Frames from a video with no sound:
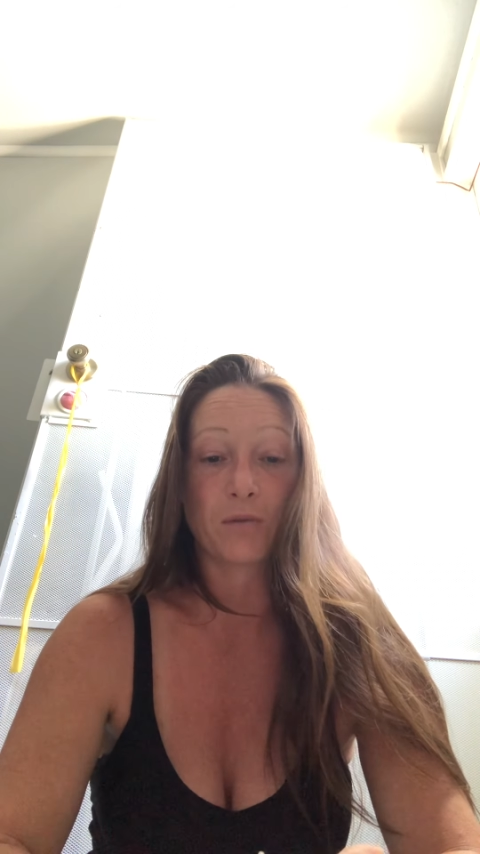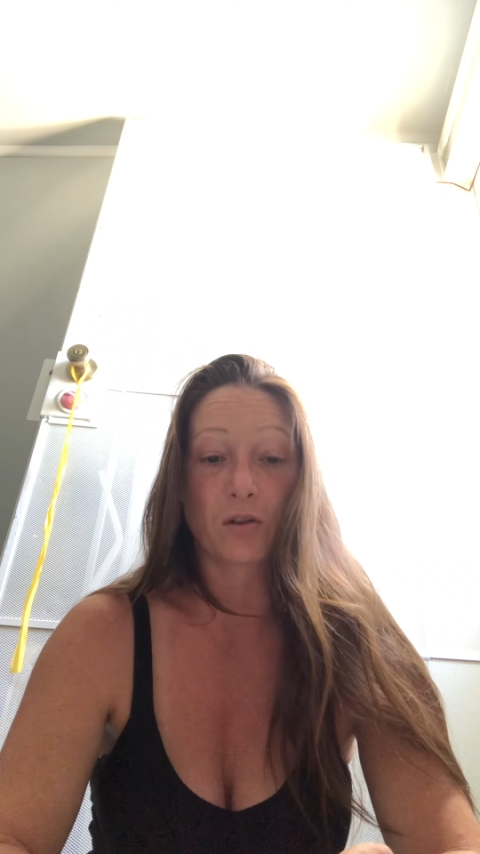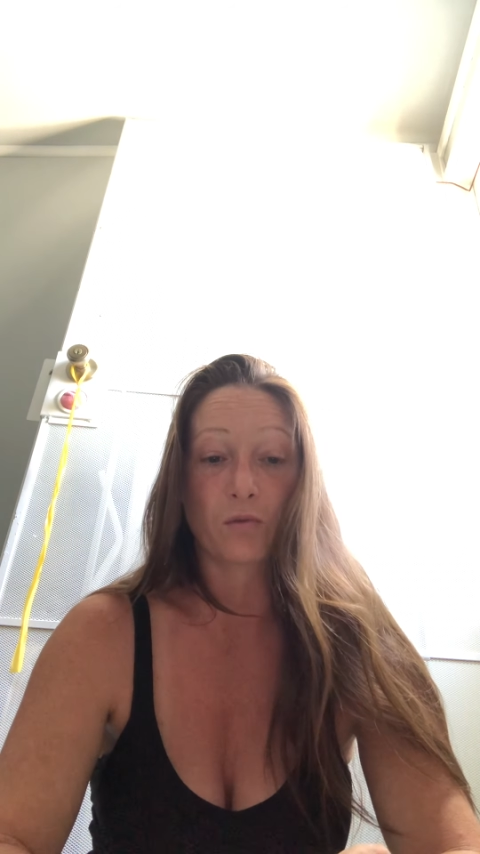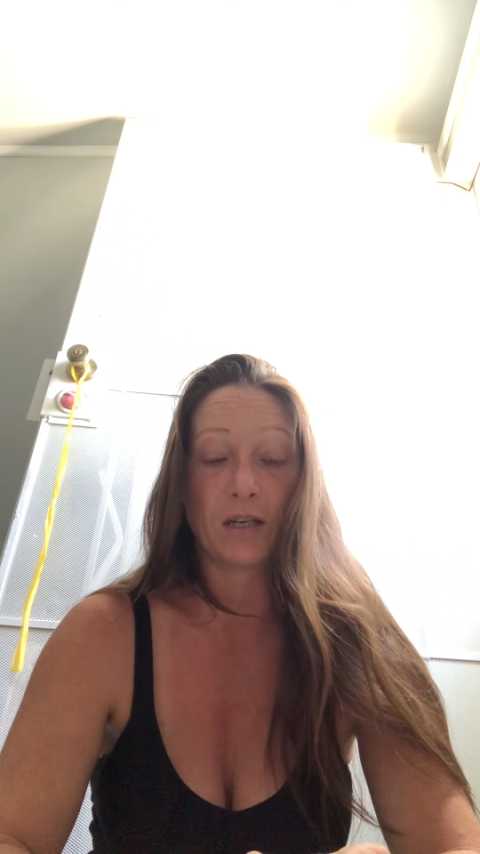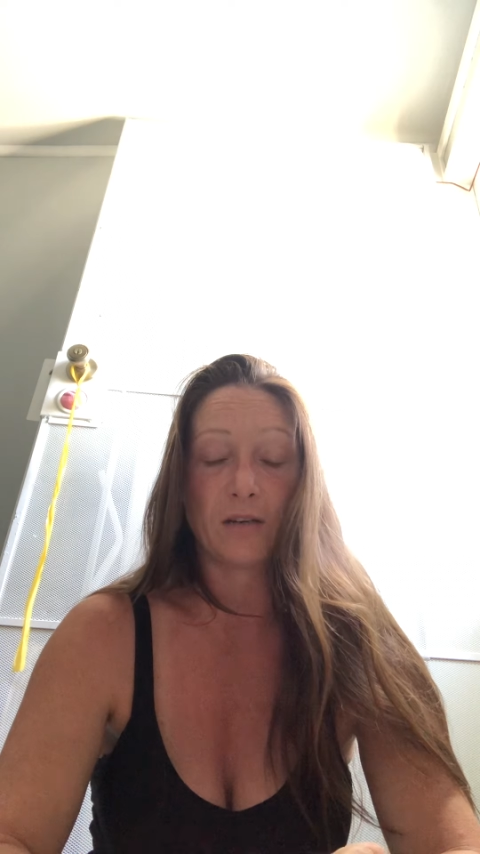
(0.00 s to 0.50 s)
to
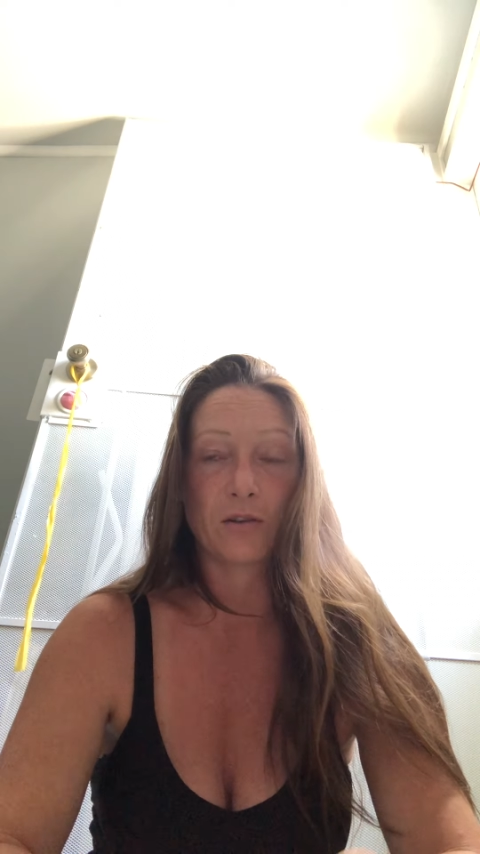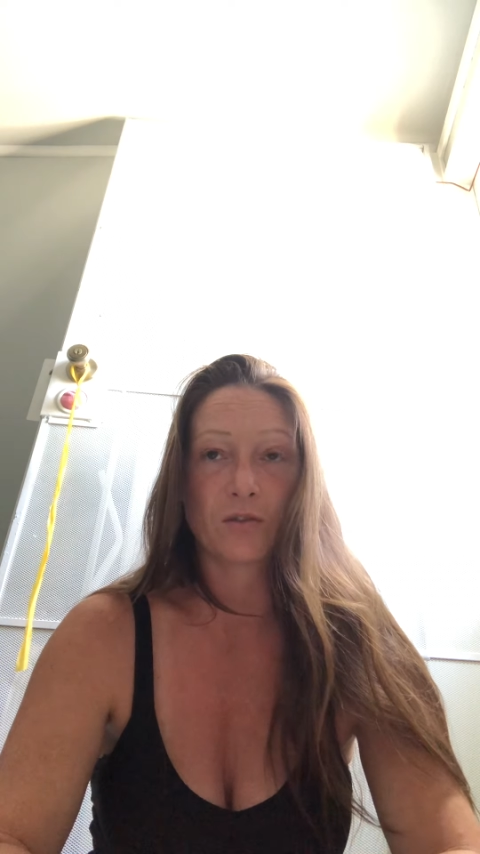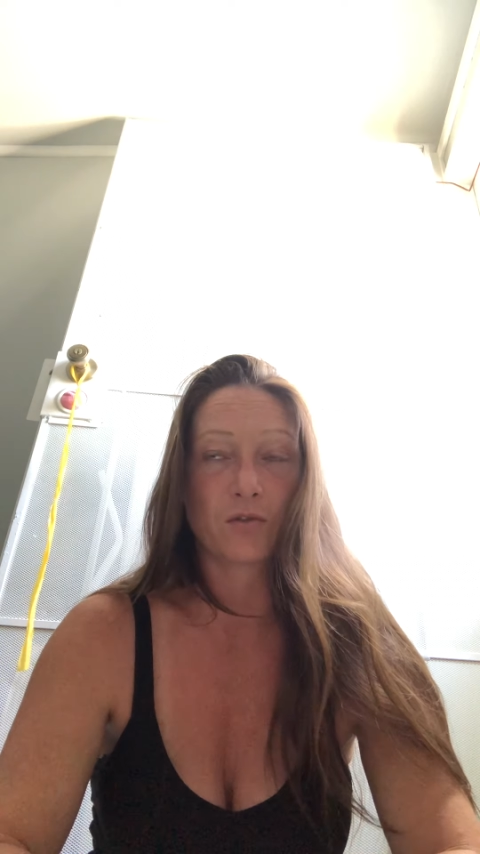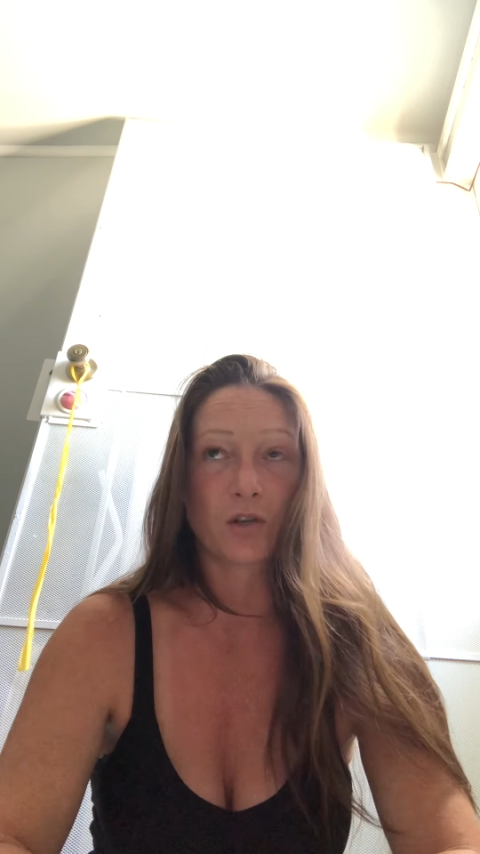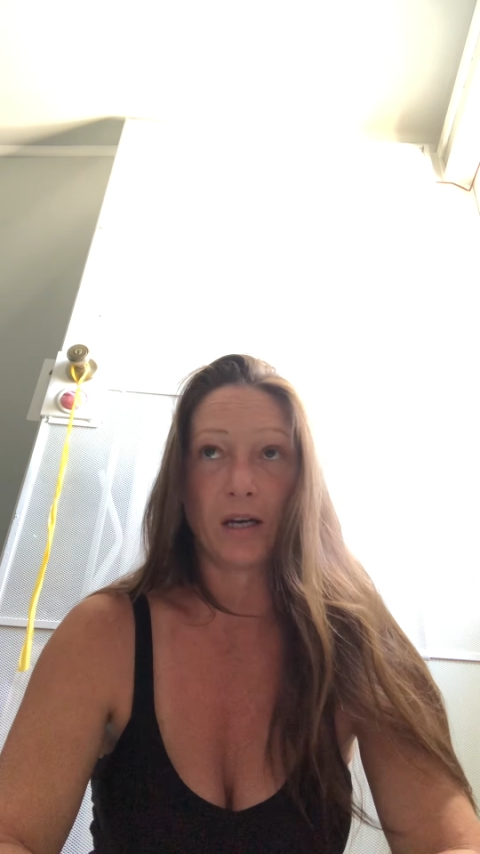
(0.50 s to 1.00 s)
three years
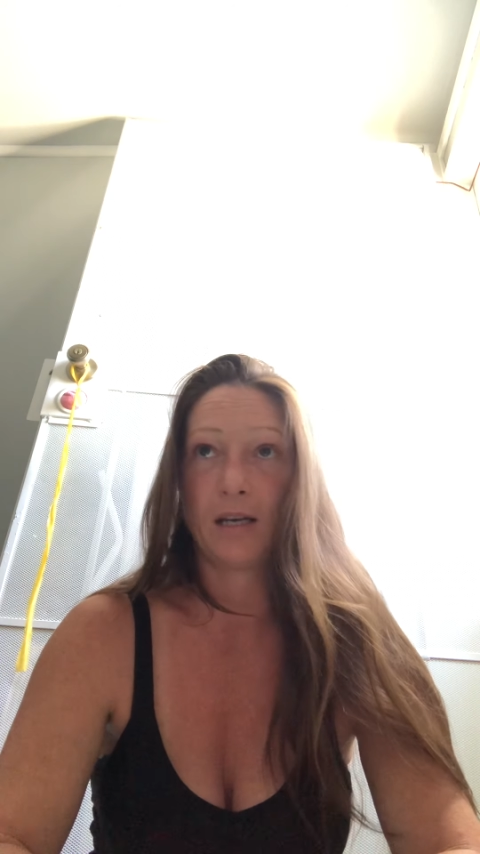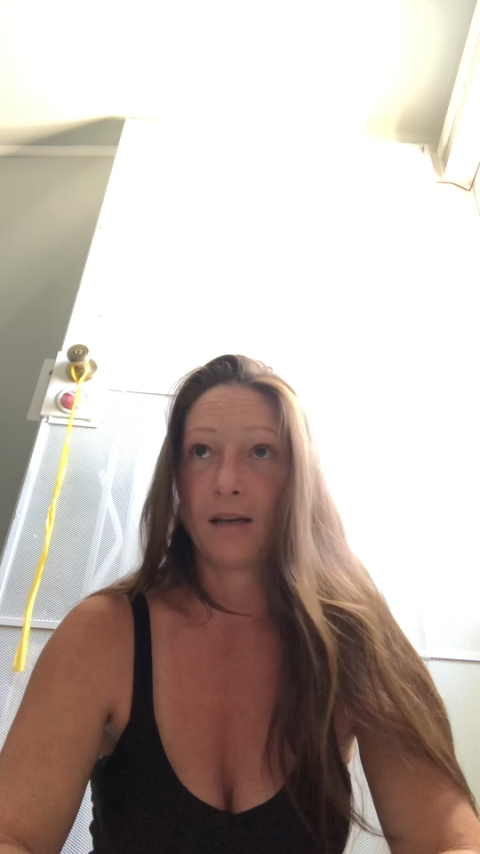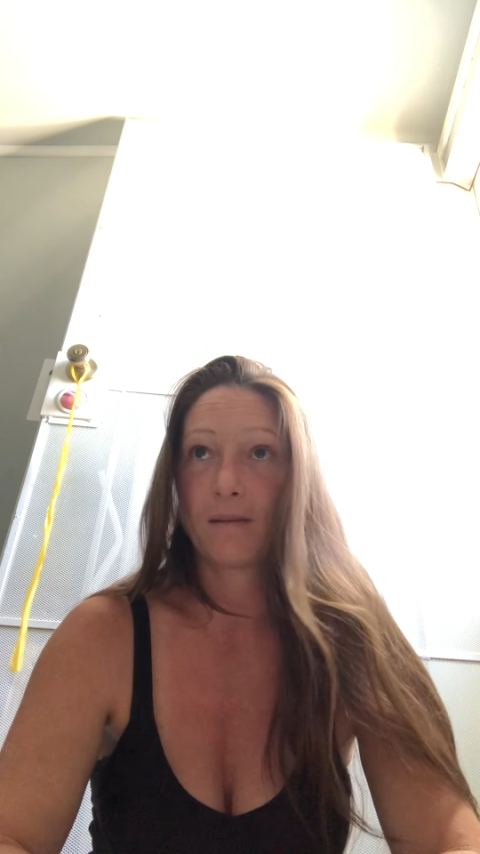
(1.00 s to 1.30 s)
of training.